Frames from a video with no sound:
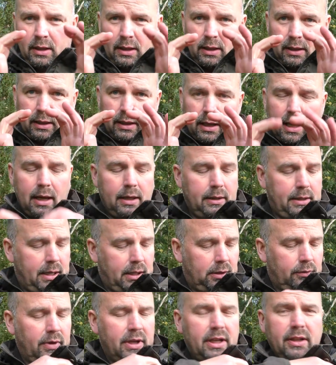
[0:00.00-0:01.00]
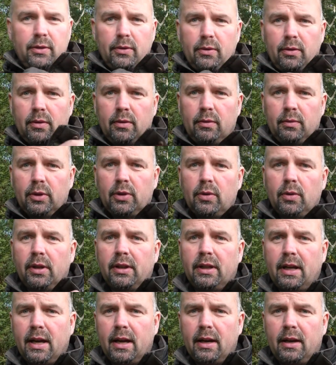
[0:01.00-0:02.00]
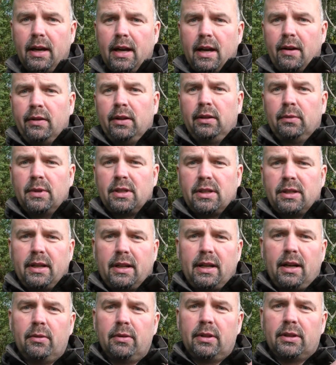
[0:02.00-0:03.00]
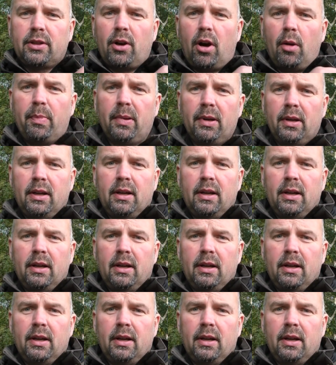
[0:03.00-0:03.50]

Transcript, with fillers: A little handheld radio would go in there, aerial would stick out the top.